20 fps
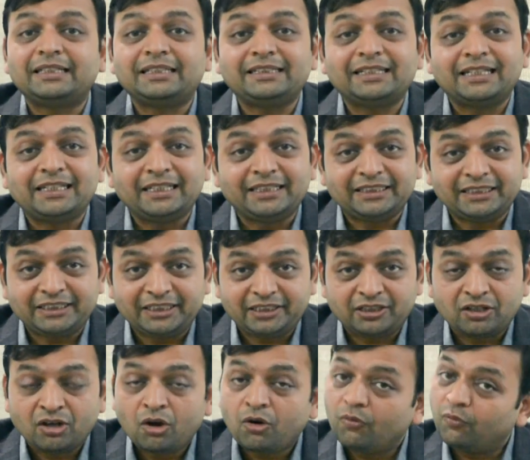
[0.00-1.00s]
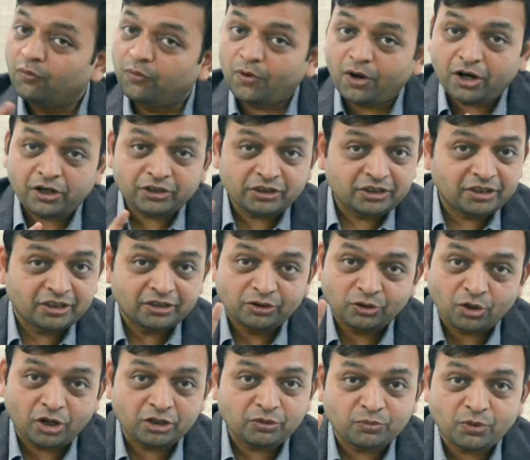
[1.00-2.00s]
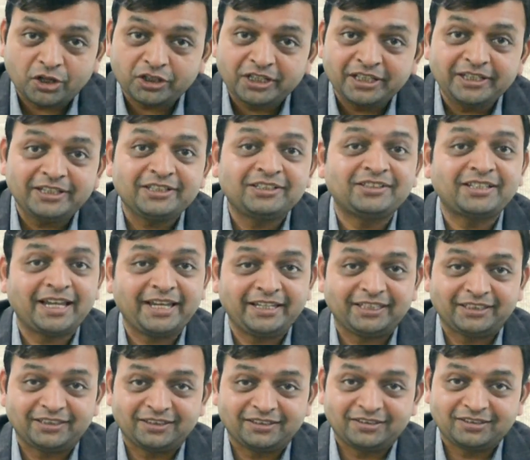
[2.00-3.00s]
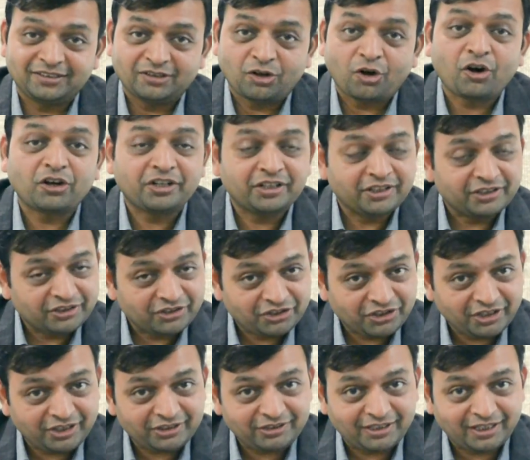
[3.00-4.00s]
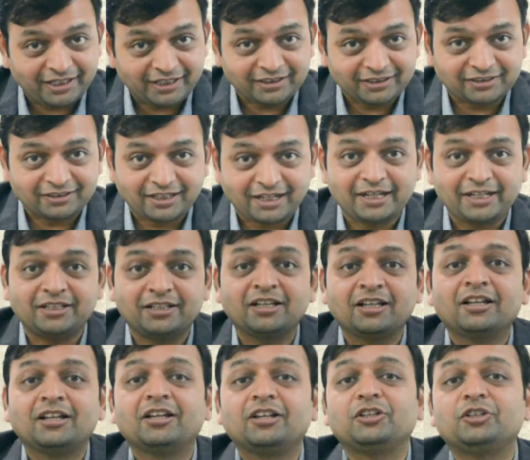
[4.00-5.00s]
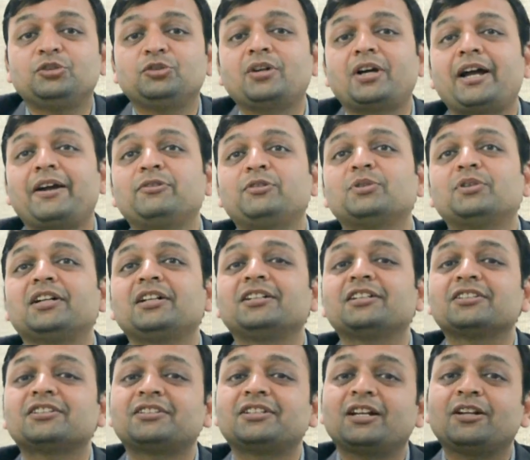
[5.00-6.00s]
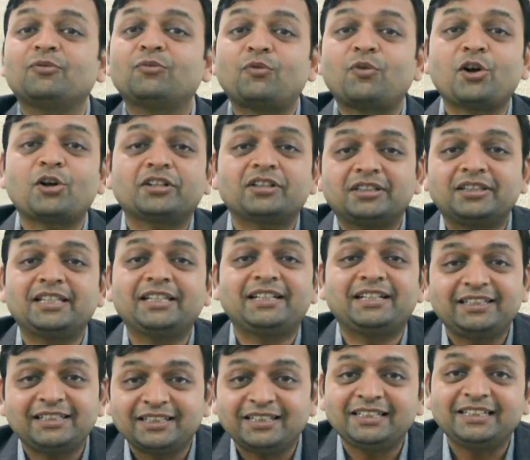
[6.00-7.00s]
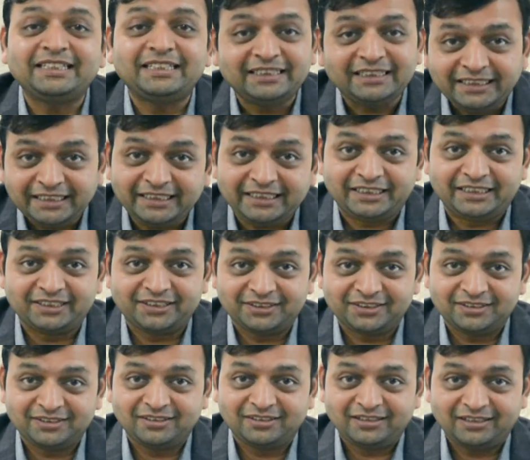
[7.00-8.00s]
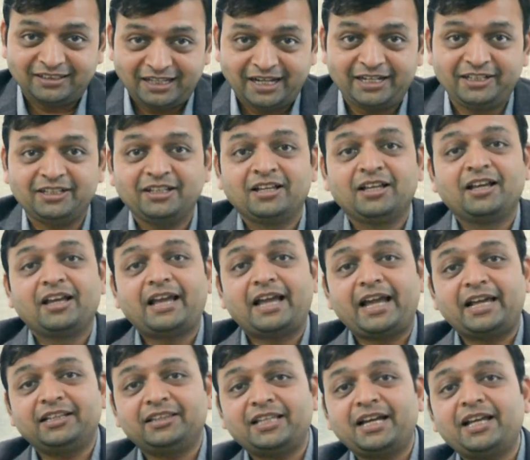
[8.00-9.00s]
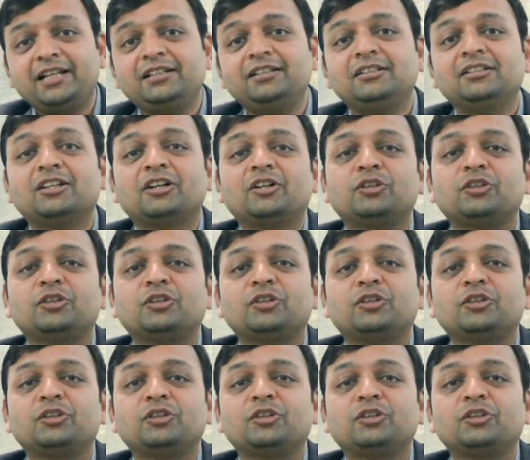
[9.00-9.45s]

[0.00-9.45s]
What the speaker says: really need. What, not what he is saying or she is saying, right? You have to understand what they really need, right? And then